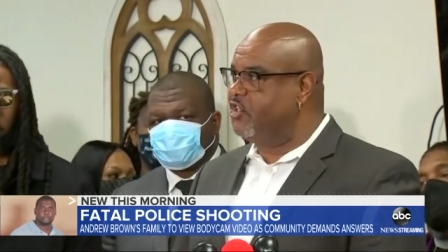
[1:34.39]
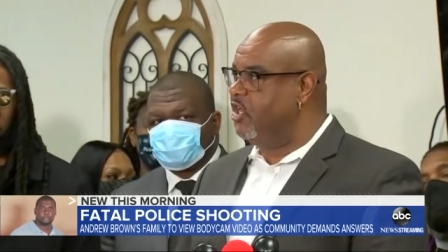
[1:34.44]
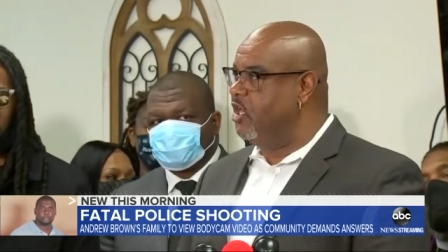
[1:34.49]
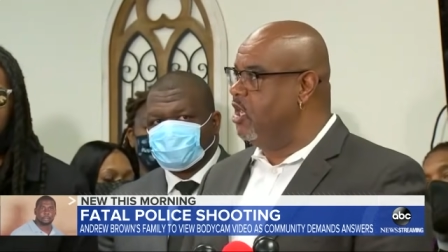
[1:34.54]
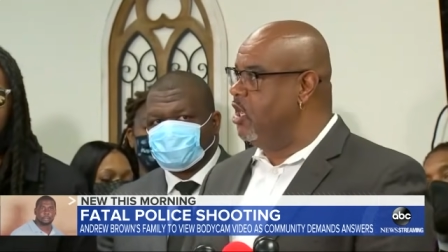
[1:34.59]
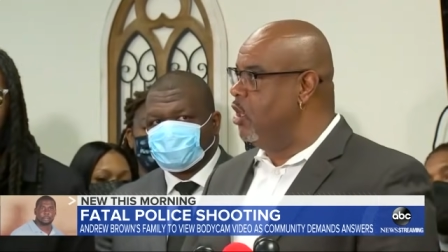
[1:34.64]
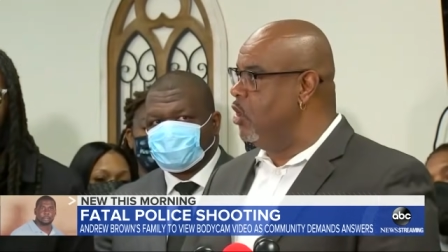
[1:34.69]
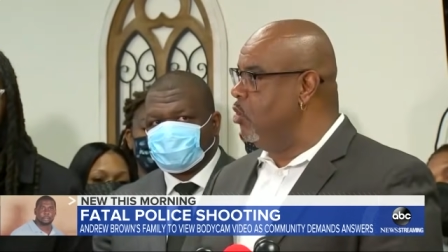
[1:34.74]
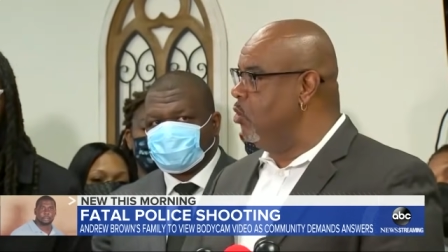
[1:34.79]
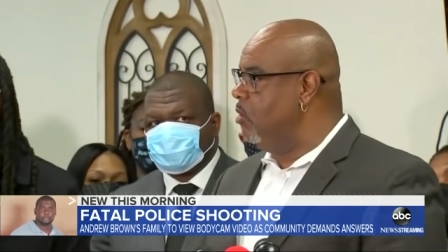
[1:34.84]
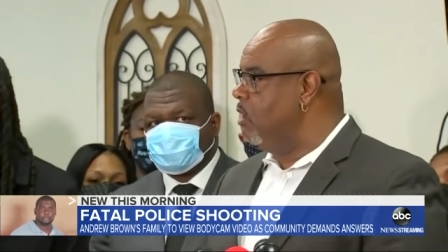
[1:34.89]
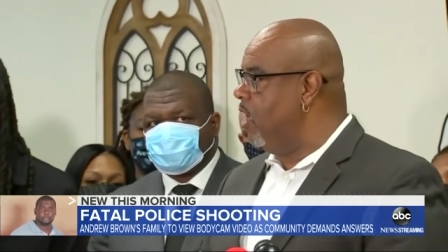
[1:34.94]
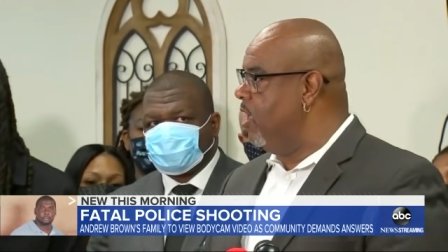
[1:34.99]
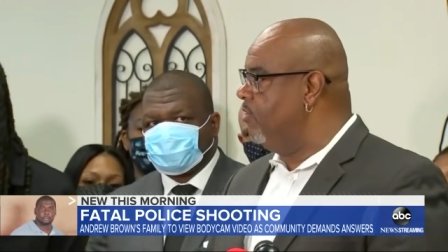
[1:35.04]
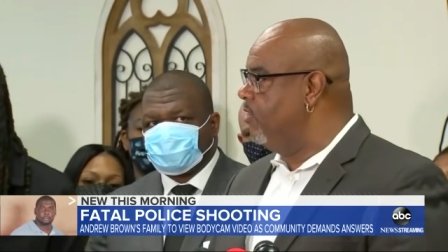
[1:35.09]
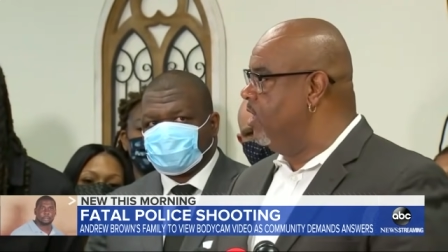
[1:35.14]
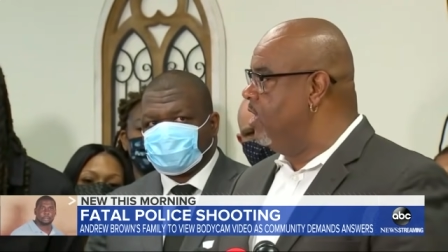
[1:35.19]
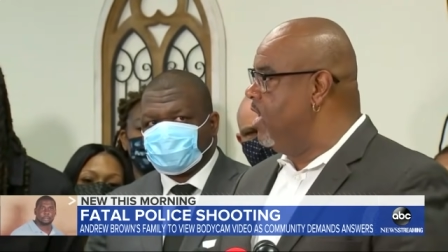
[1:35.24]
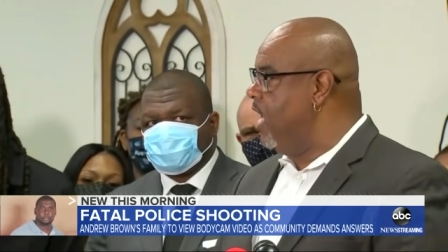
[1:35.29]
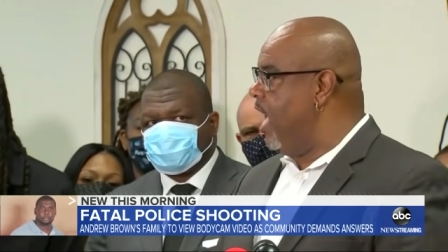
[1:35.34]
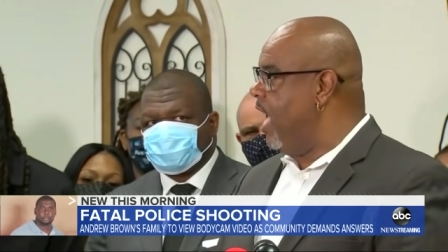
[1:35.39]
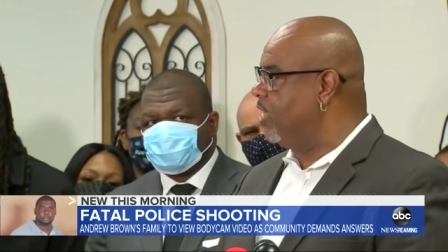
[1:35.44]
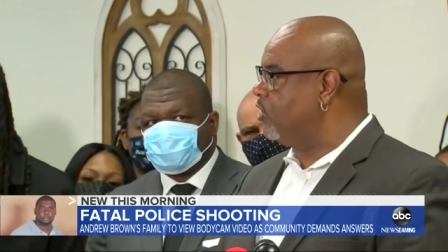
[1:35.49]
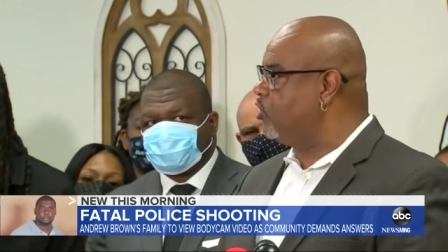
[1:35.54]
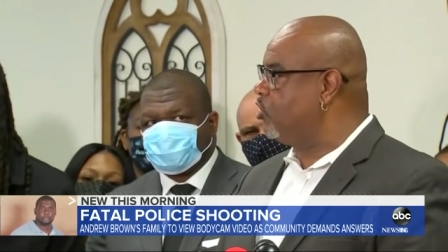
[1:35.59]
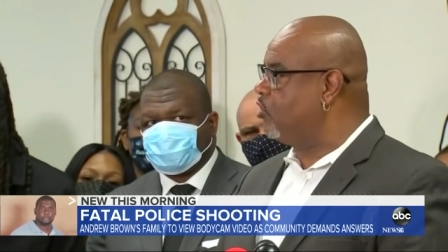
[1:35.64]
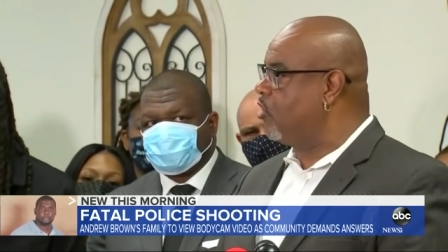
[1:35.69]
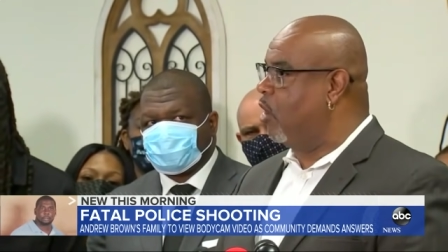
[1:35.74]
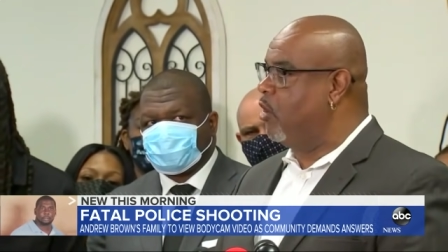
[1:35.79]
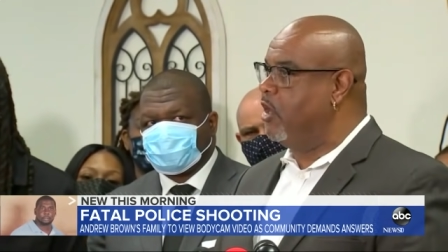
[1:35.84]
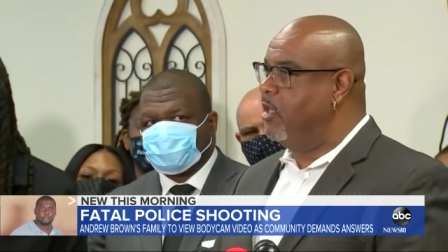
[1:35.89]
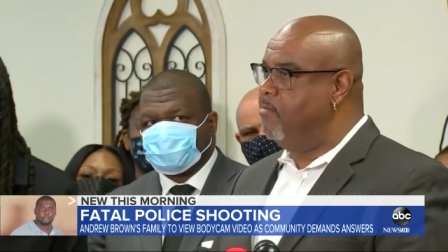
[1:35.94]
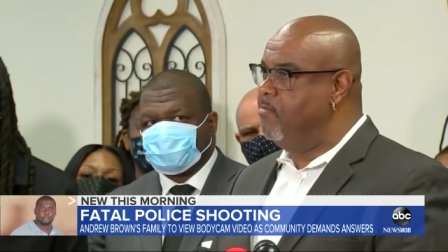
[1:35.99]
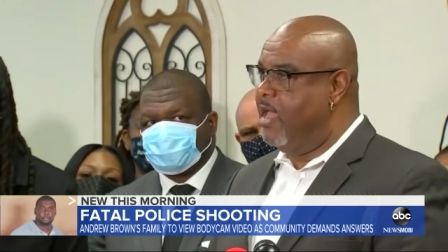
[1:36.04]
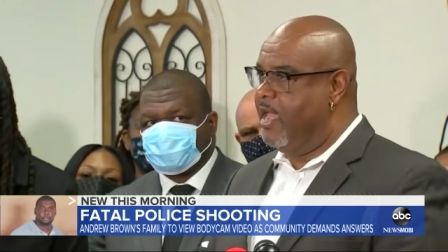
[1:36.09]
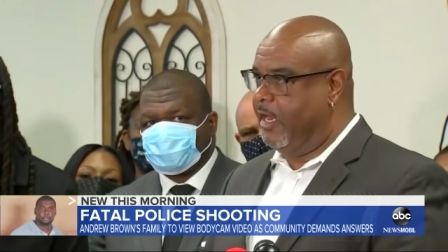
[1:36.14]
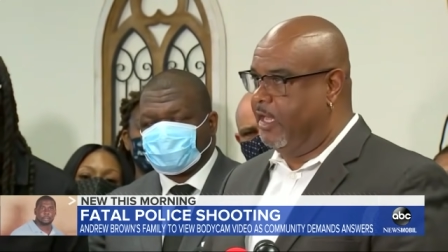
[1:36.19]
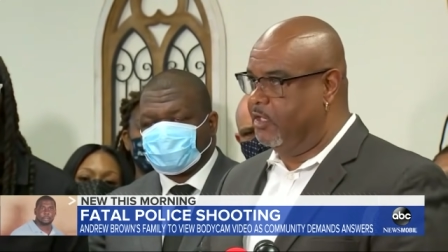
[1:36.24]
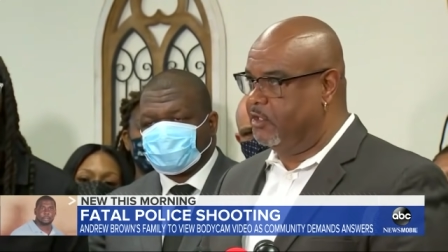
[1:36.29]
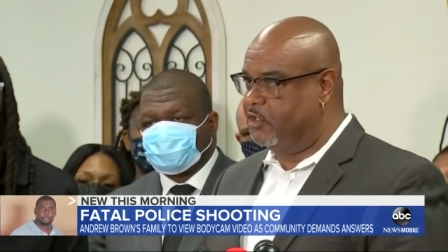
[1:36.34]
not find any drugs or
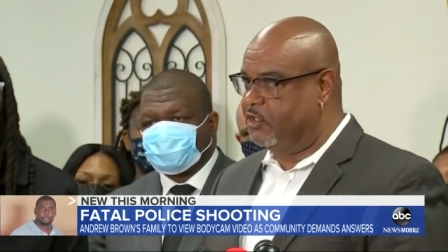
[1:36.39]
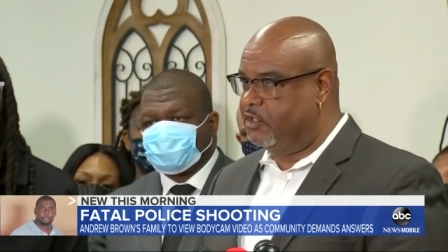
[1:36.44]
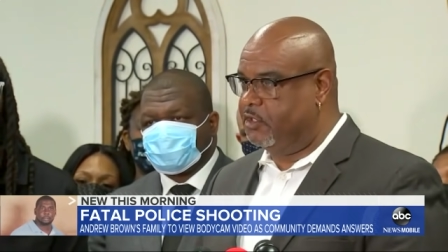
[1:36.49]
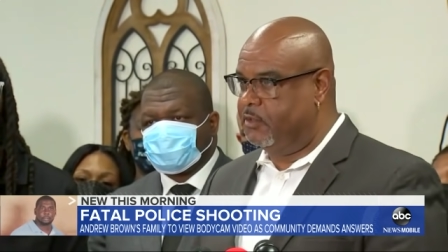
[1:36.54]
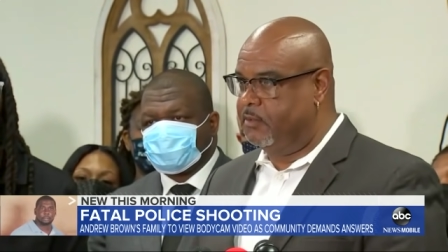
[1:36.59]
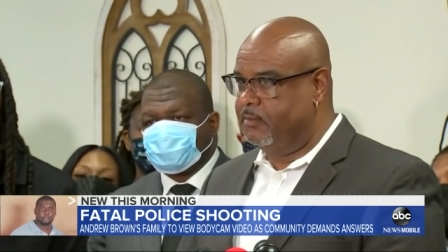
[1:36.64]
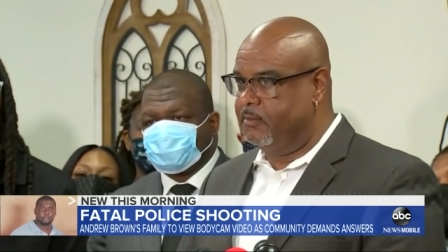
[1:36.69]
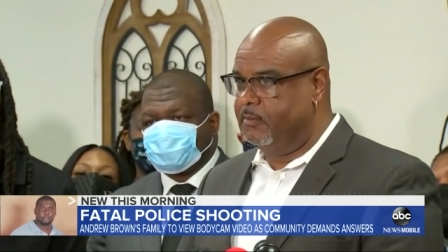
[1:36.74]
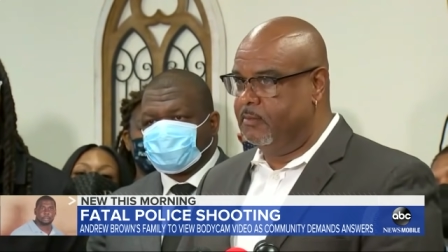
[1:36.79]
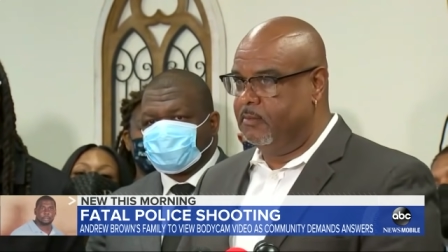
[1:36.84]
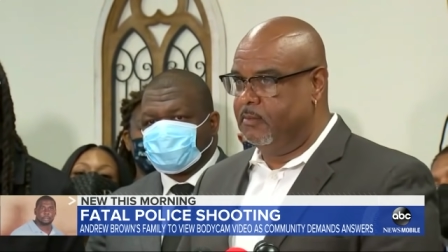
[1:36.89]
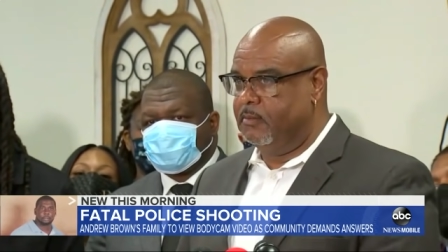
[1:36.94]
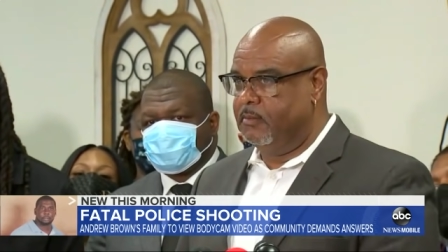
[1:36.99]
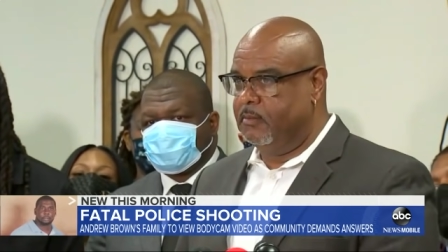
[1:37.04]
weapons at the scene.